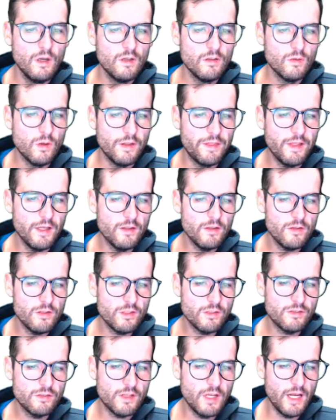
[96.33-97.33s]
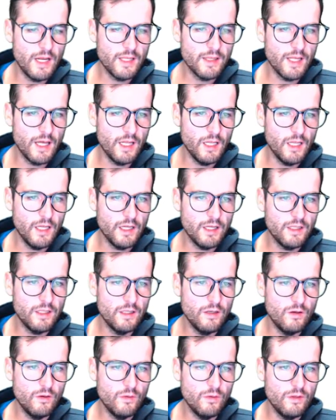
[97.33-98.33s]
So I think they're just saying that, like,
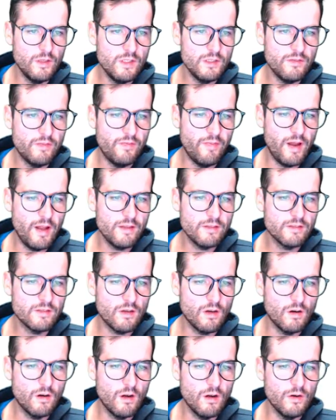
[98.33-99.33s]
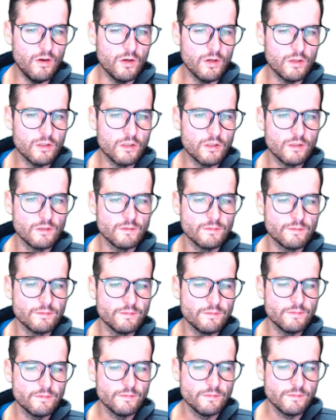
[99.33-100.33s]
these vents are on Earth,
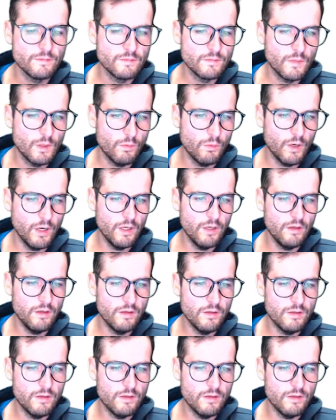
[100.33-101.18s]
right?